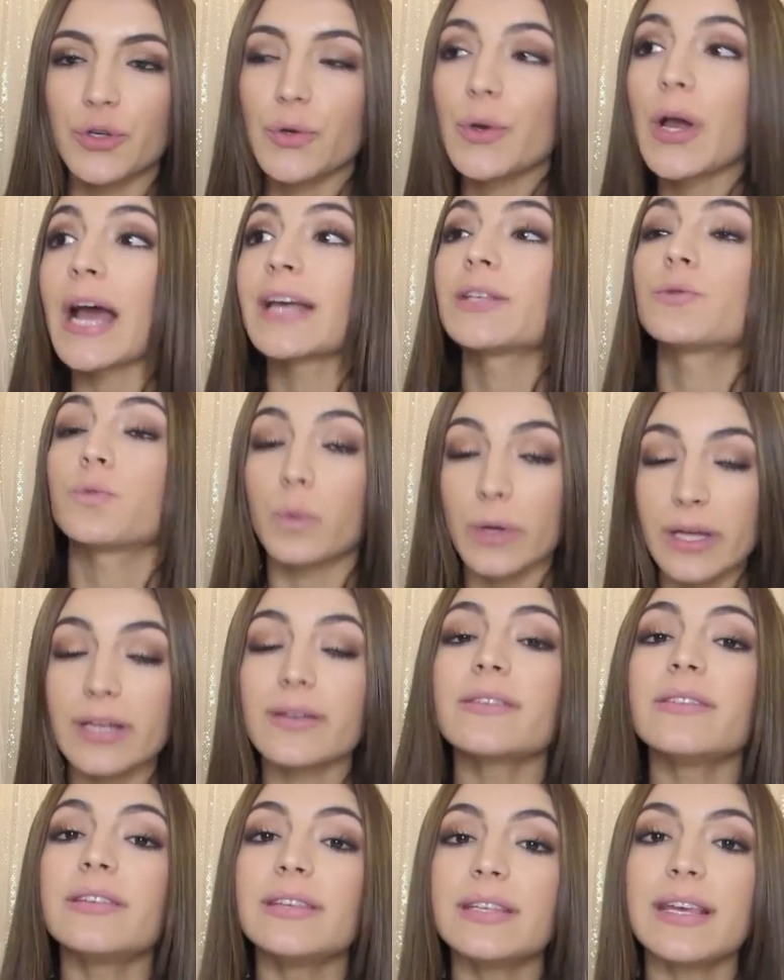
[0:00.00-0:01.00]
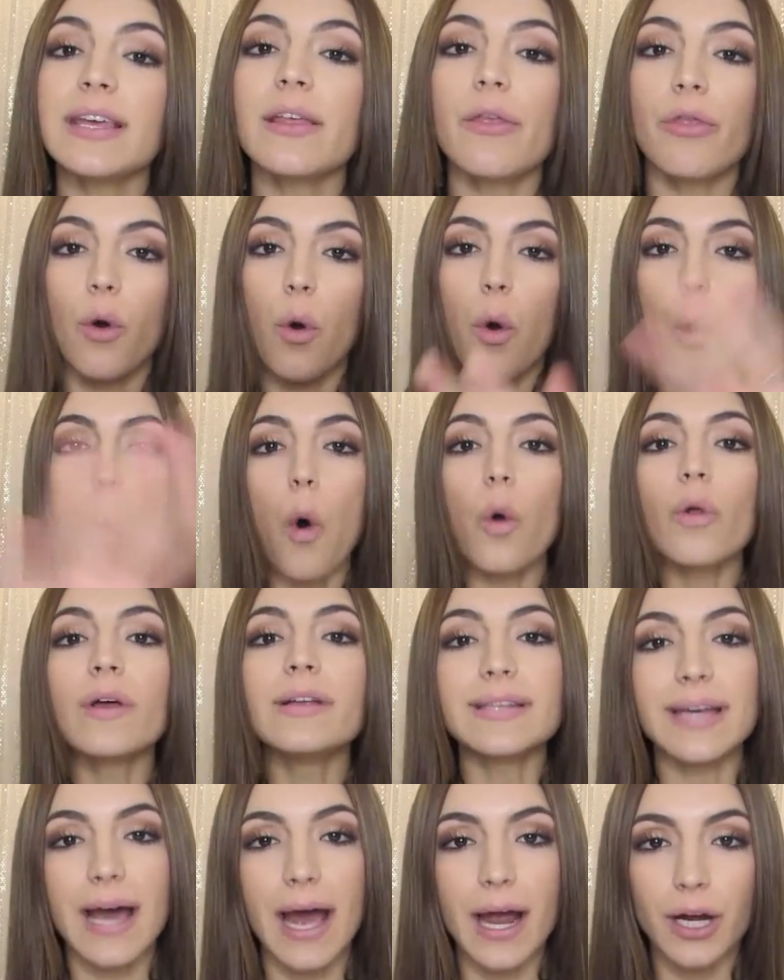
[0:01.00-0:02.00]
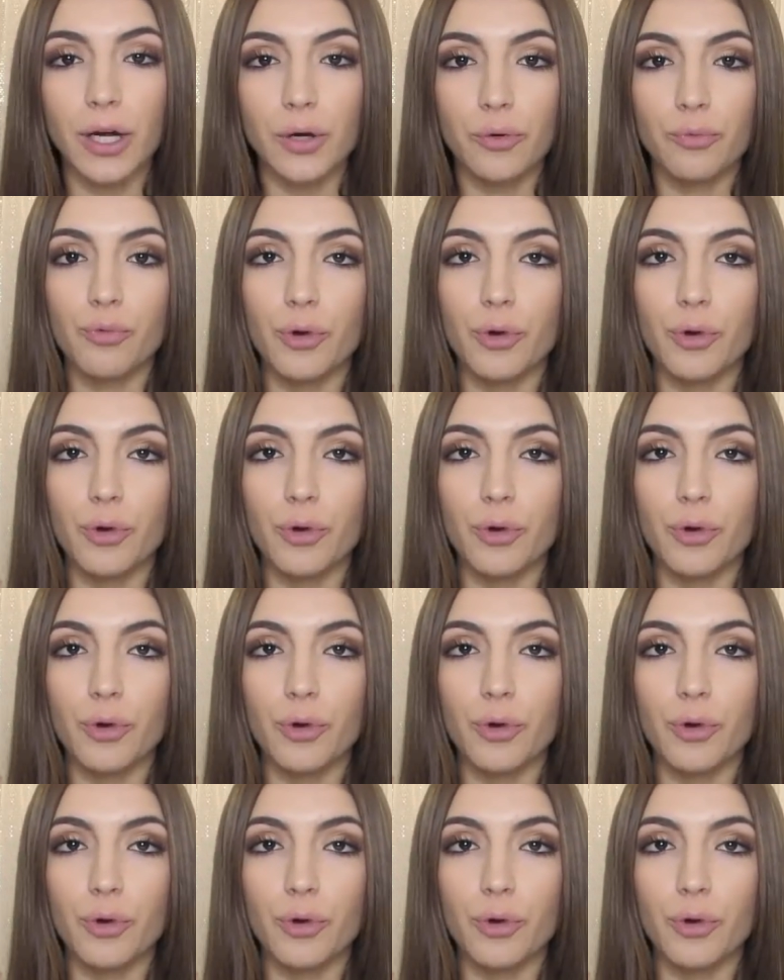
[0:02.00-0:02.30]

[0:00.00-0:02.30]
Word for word: You guys will see the whole entire